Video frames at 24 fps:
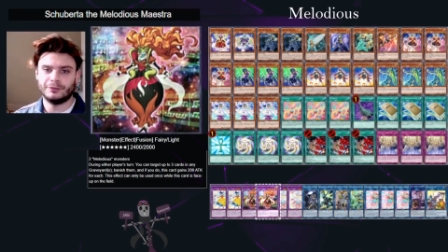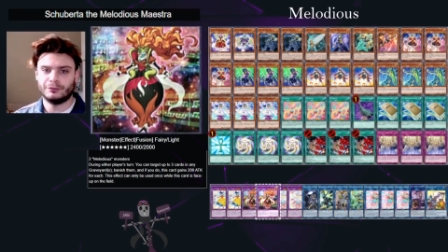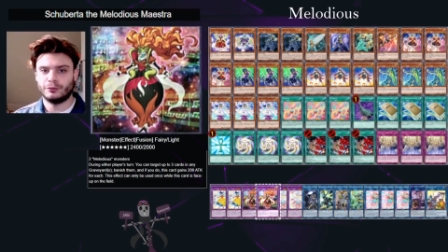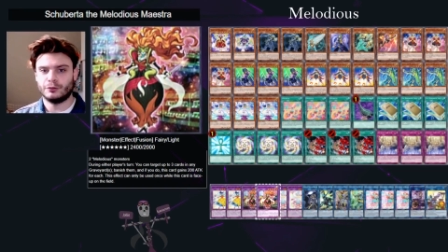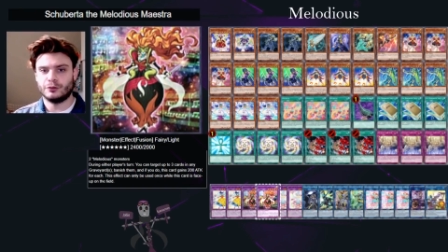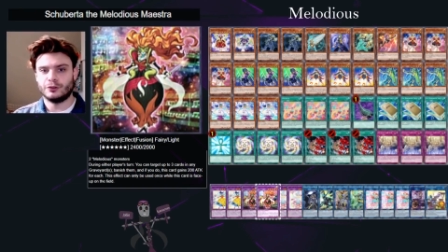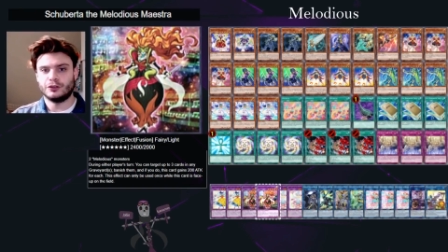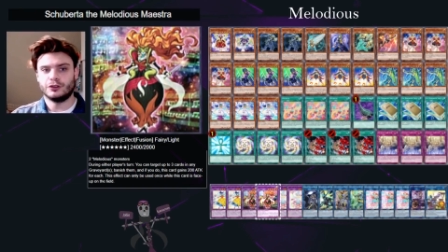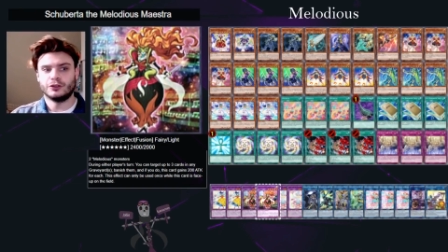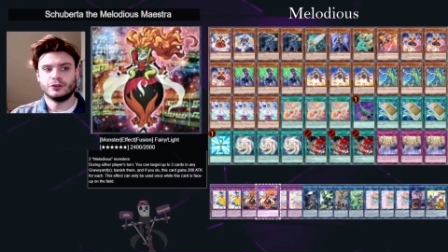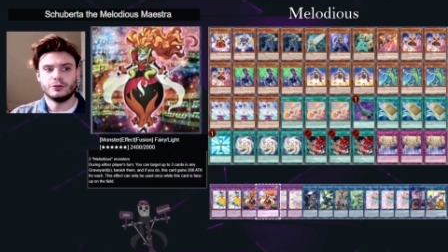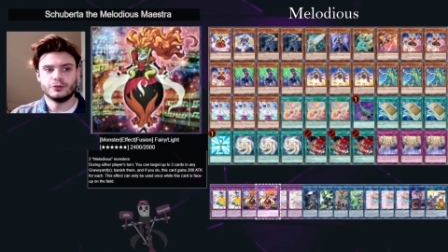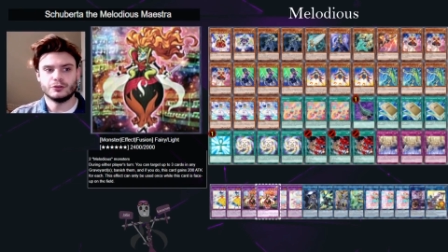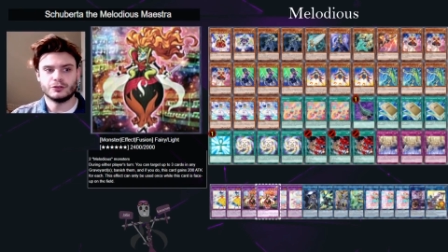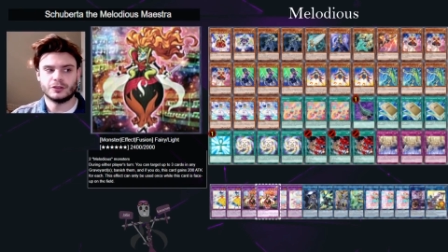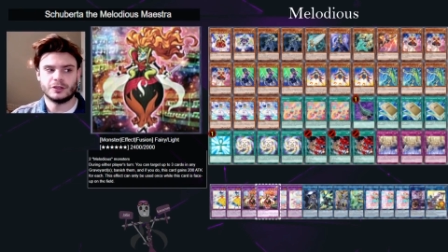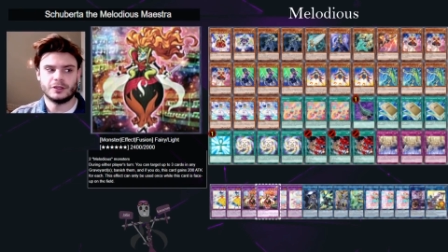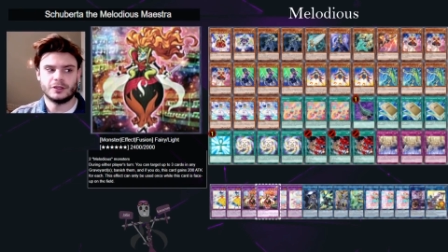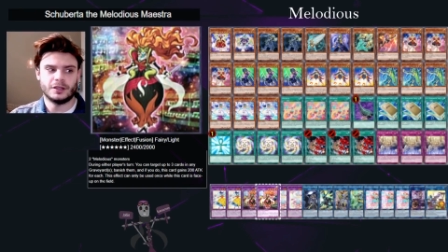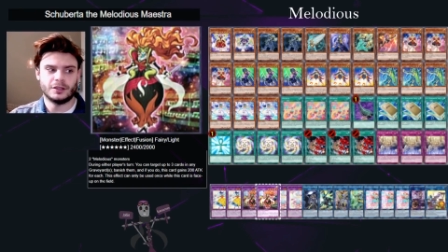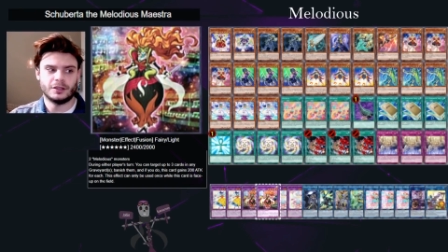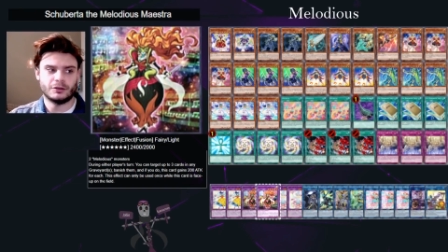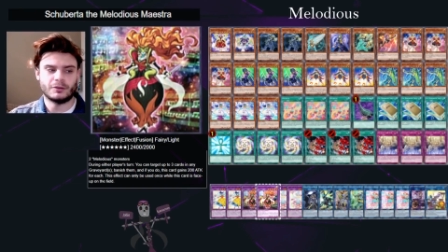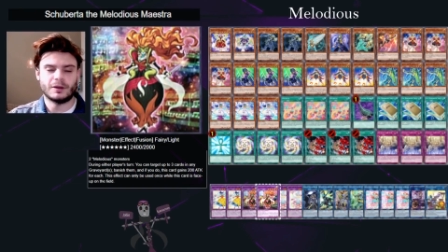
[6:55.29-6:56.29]
or use
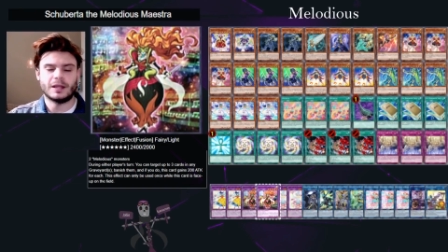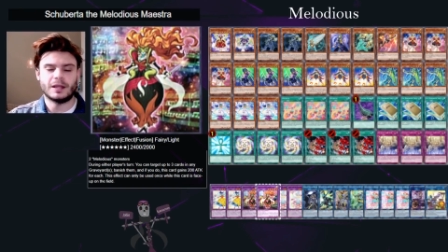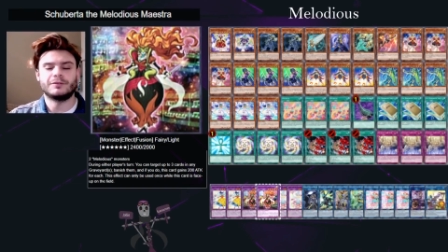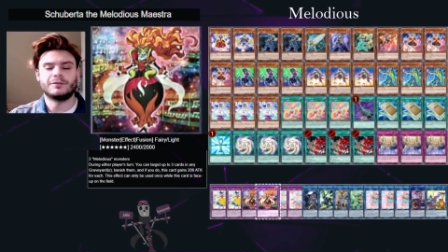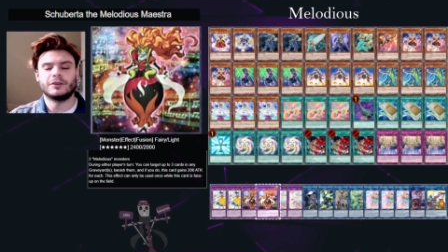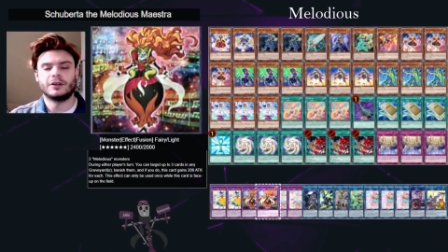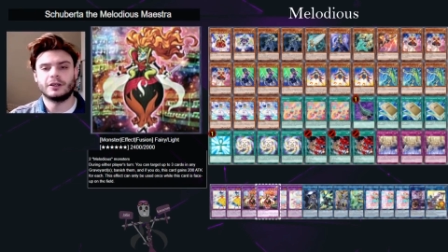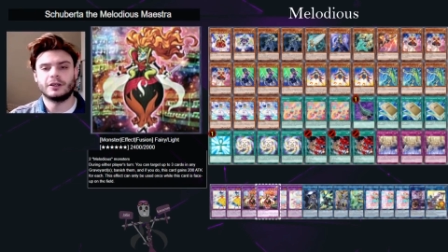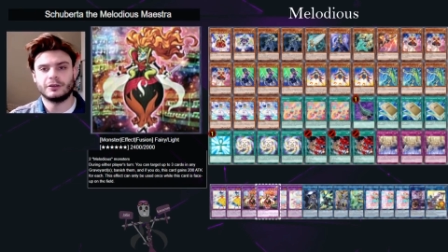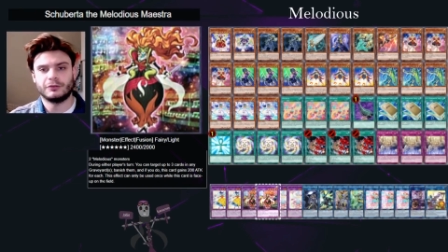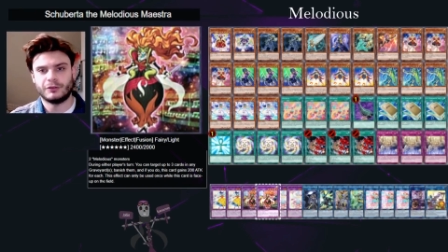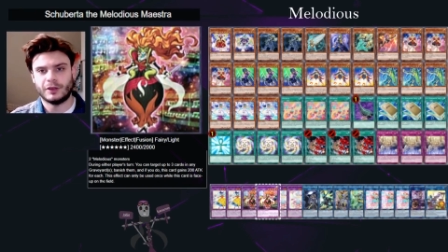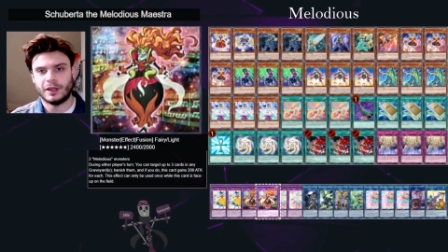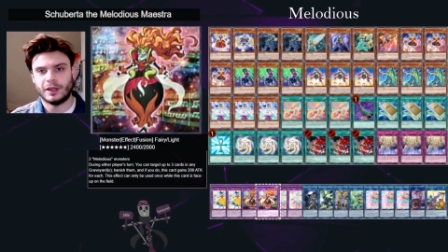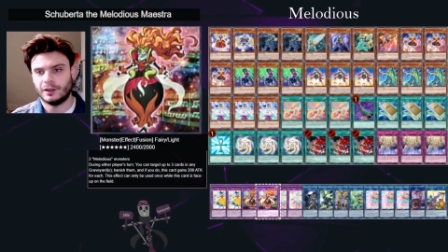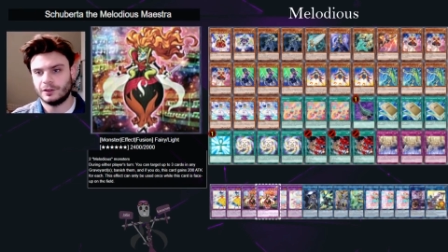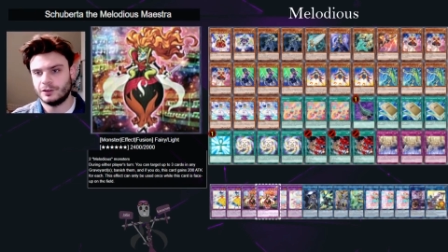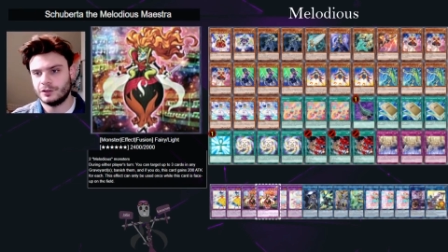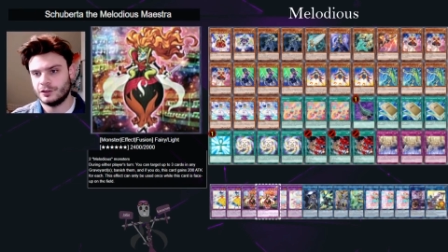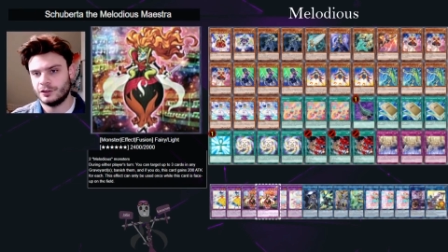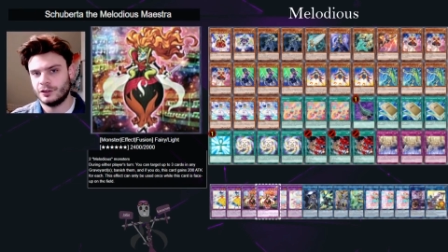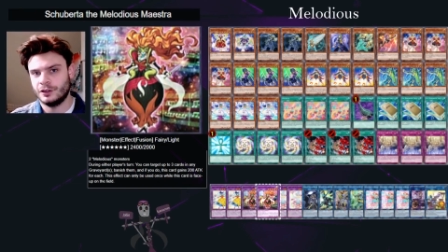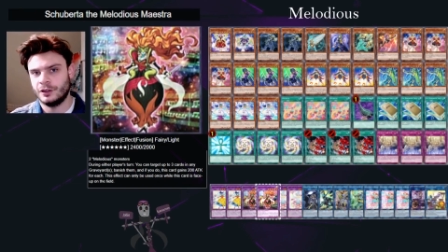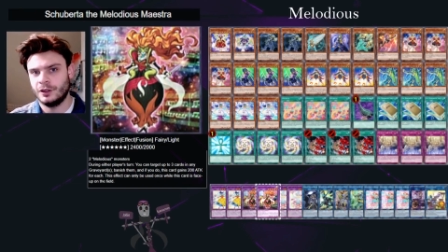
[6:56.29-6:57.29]
in graveyard
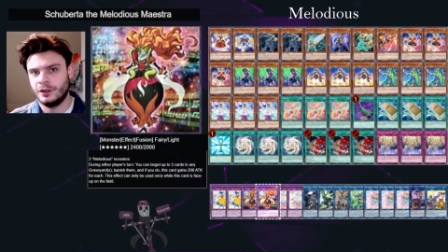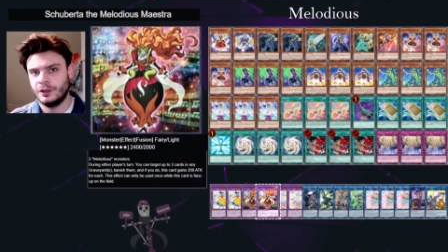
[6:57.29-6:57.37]
effects.